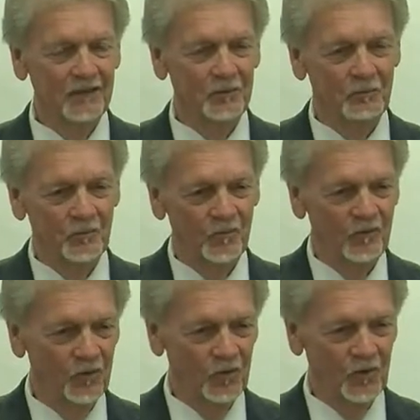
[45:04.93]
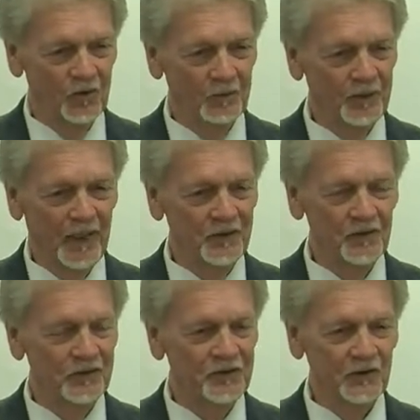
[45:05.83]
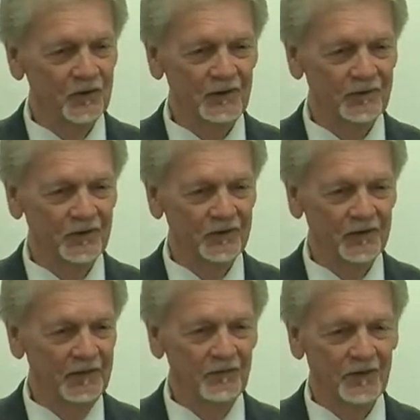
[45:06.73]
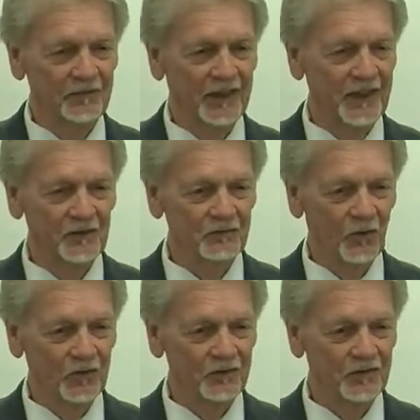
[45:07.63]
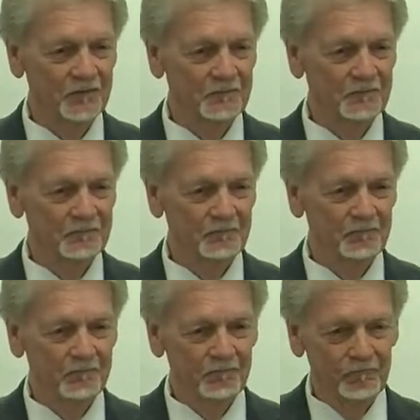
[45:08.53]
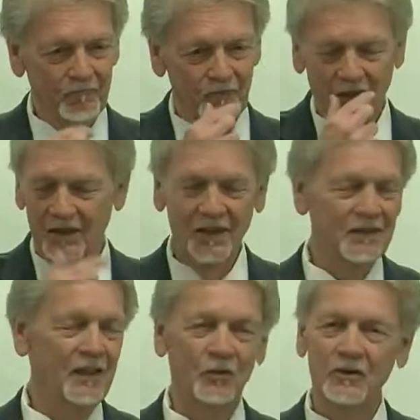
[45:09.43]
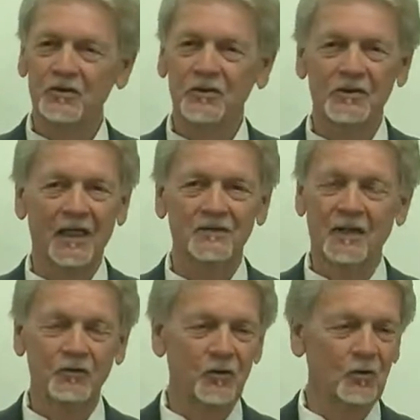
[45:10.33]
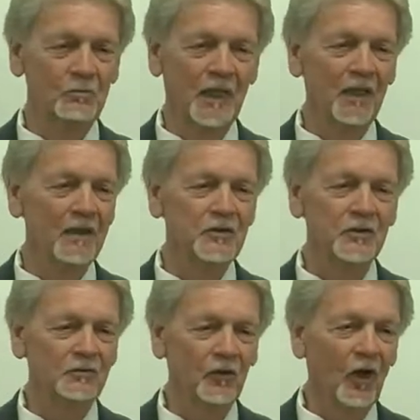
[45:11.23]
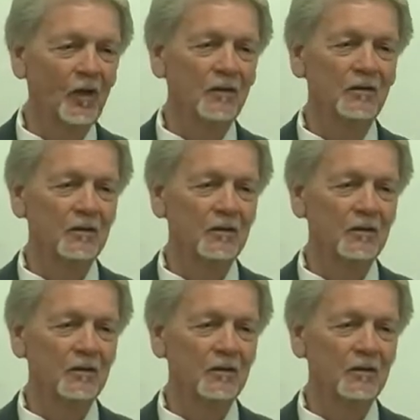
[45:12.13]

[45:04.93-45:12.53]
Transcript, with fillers: and the the companion is still living, even if say, it got divorced. They, they Christians. It do, that Christians has nothing to do right. with Marriage is so for all.